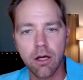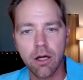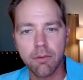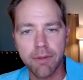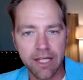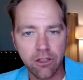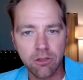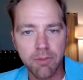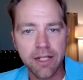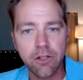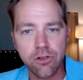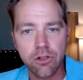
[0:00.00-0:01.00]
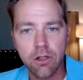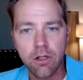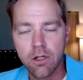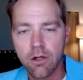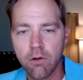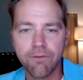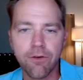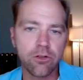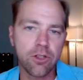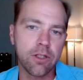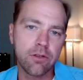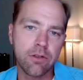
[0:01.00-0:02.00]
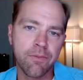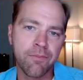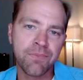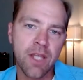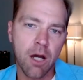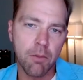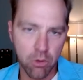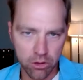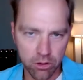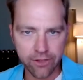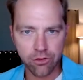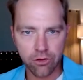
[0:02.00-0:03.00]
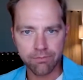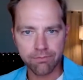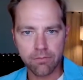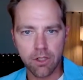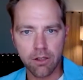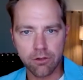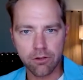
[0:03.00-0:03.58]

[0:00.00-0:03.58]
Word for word: uh, a big expenditure versus a more laser